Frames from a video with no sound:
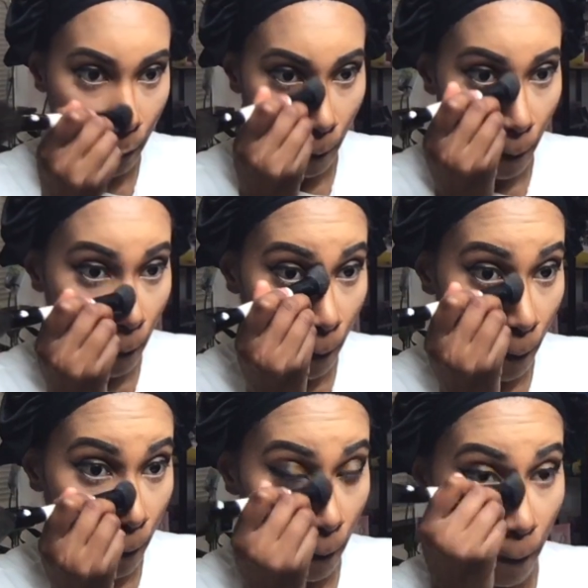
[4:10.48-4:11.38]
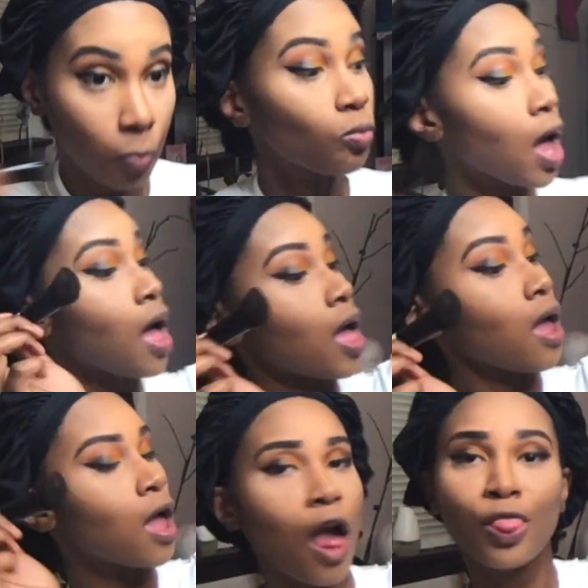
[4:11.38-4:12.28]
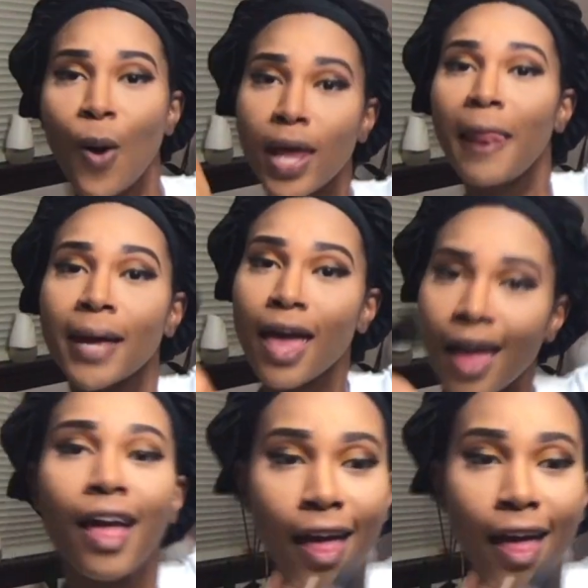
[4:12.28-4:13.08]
love this product. Like, hey, just